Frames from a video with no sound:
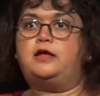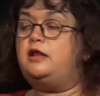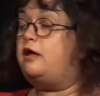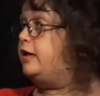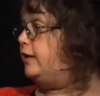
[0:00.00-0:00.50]
And
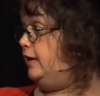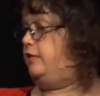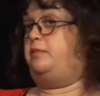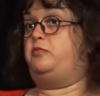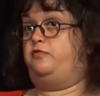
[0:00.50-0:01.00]
luckily,
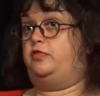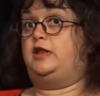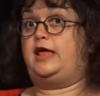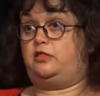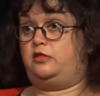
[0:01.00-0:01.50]
some of the
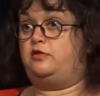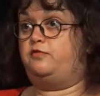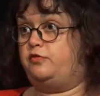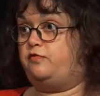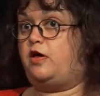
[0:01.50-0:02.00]
letters have
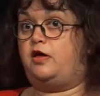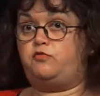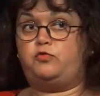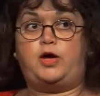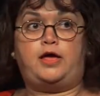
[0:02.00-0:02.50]

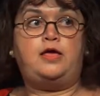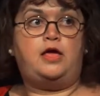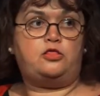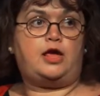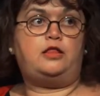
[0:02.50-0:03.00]
survived where
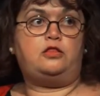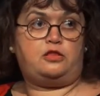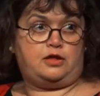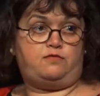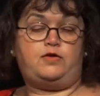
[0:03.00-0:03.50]

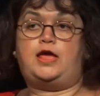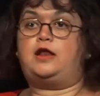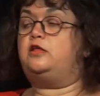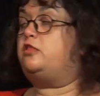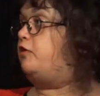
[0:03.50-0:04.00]
Jane's giving
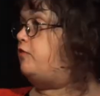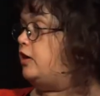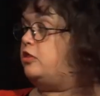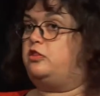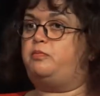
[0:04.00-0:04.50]
Anna
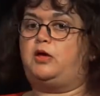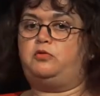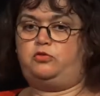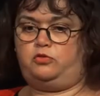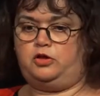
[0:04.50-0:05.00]
directions about,
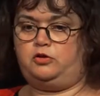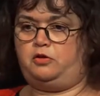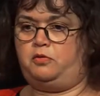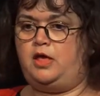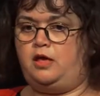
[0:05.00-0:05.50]
you
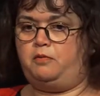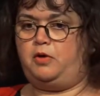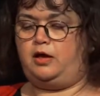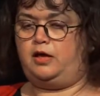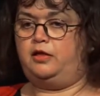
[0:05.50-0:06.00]
know,
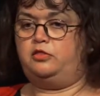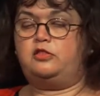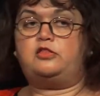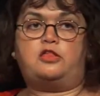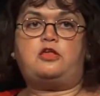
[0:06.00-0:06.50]
and
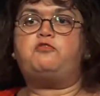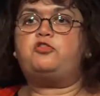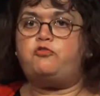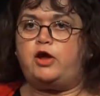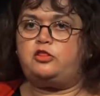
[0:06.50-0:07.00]
says, I've
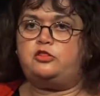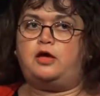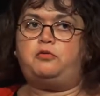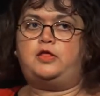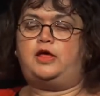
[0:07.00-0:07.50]
scratched
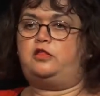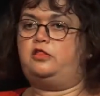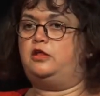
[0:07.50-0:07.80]
out this.